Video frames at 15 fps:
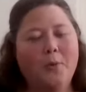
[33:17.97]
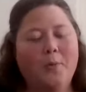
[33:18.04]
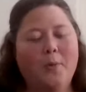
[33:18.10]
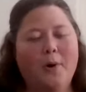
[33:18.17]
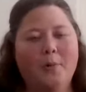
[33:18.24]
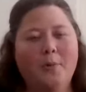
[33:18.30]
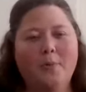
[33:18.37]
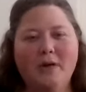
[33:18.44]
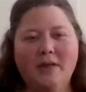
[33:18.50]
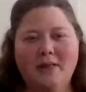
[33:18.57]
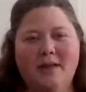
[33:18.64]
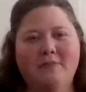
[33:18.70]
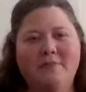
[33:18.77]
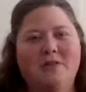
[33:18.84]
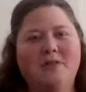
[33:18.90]
what we
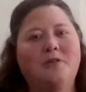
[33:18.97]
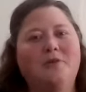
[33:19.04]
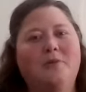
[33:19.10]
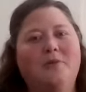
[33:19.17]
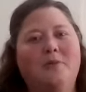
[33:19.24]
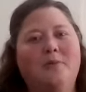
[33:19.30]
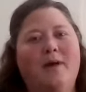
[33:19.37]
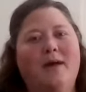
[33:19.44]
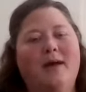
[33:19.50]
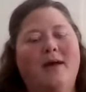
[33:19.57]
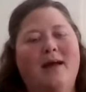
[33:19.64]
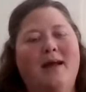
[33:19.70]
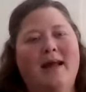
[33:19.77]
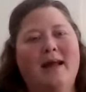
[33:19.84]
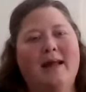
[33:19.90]
love to do,
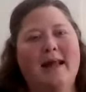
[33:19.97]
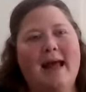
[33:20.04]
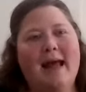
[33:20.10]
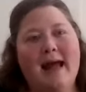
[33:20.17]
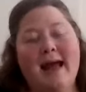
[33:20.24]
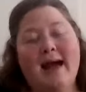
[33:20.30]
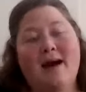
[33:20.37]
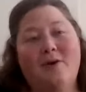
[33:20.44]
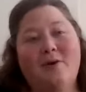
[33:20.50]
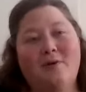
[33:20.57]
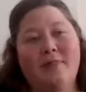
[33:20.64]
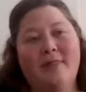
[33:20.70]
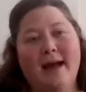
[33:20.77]
and how